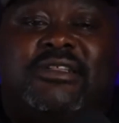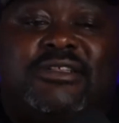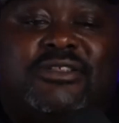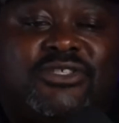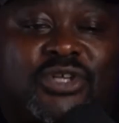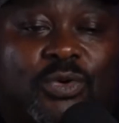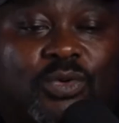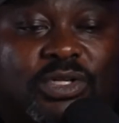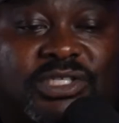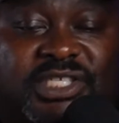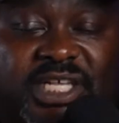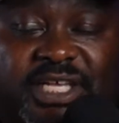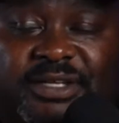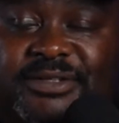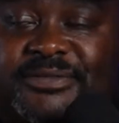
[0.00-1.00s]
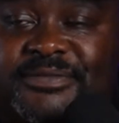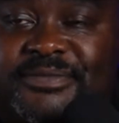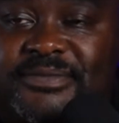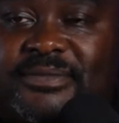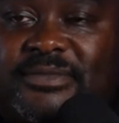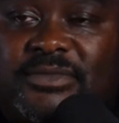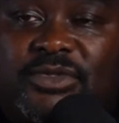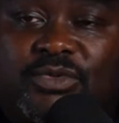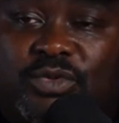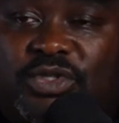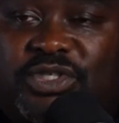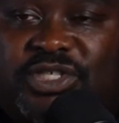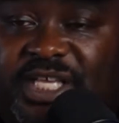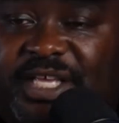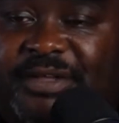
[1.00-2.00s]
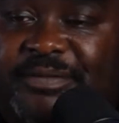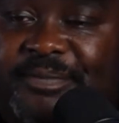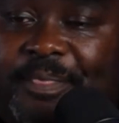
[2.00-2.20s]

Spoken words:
So we'll see. We'll see.